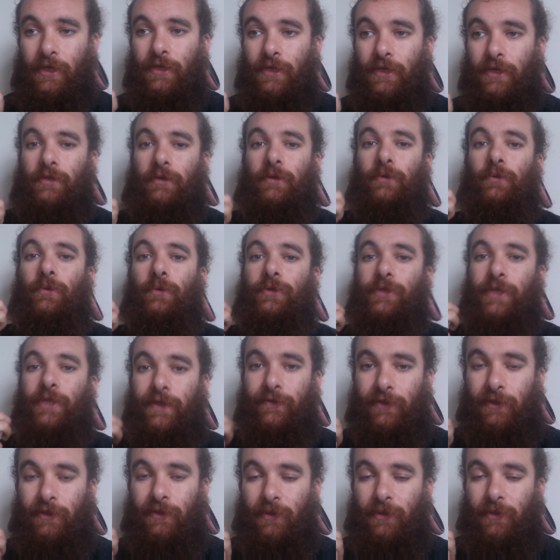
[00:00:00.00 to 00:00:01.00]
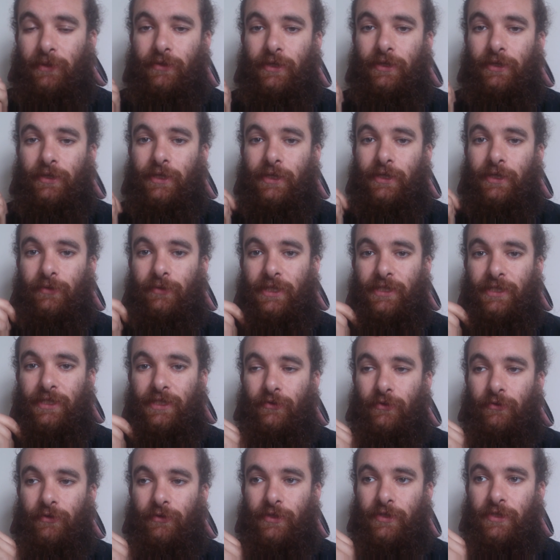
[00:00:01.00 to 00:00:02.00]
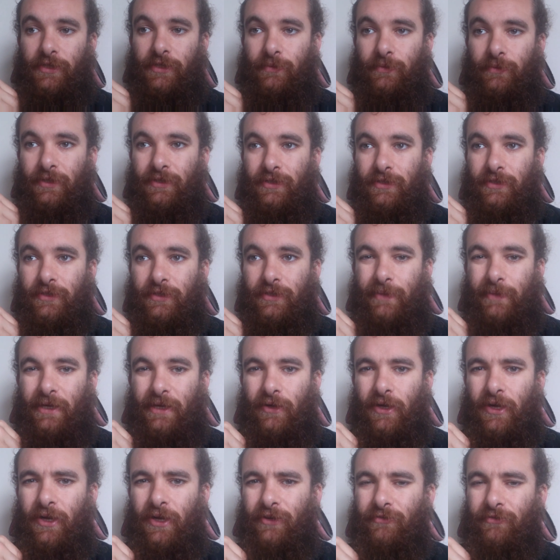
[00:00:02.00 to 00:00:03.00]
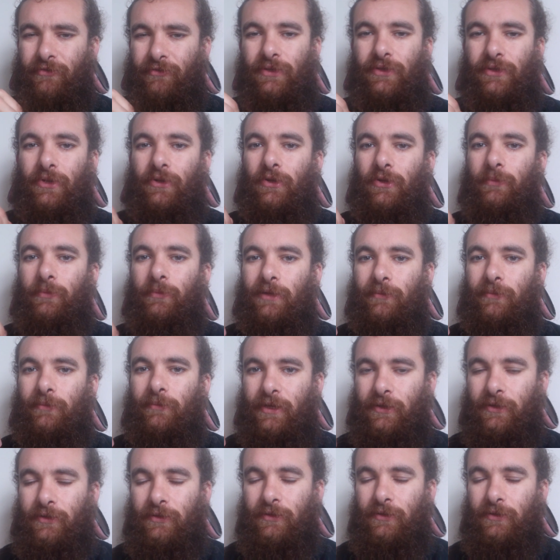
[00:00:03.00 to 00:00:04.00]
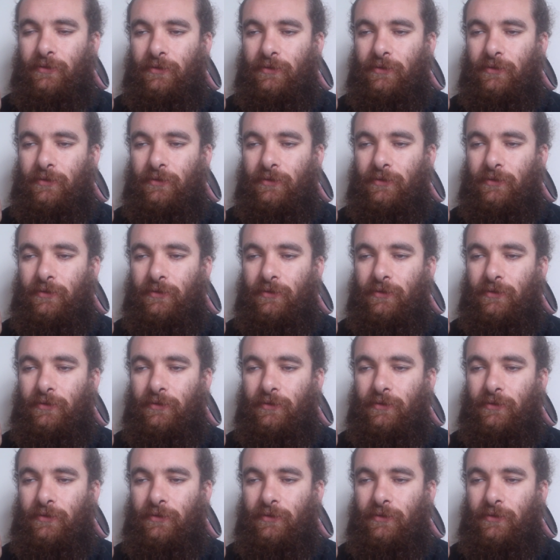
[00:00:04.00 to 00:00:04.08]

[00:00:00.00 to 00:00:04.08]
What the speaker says: So I'll definitely be trying to get to at least 4 inches, which is about 102mm.